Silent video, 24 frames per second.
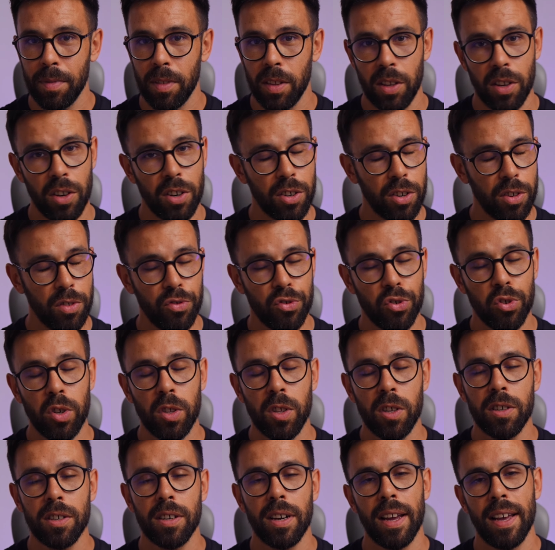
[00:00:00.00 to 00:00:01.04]
Your
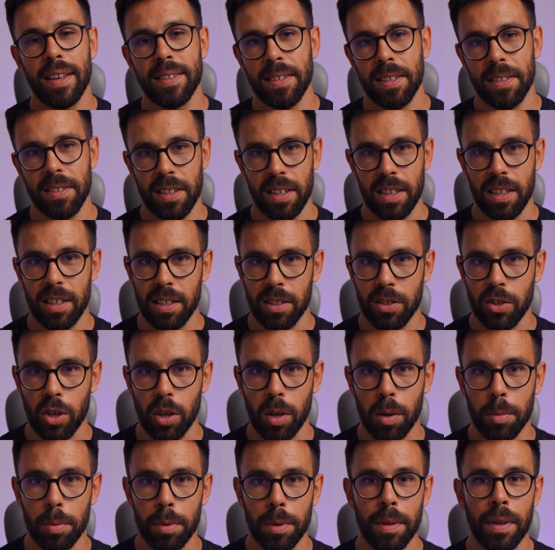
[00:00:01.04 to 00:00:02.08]
controller has a single
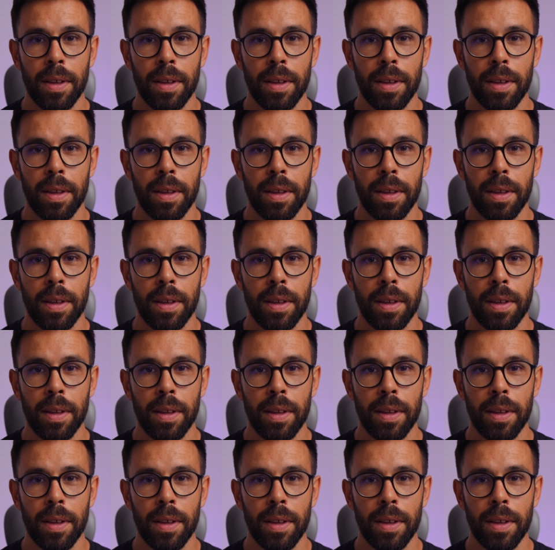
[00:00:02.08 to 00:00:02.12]
job.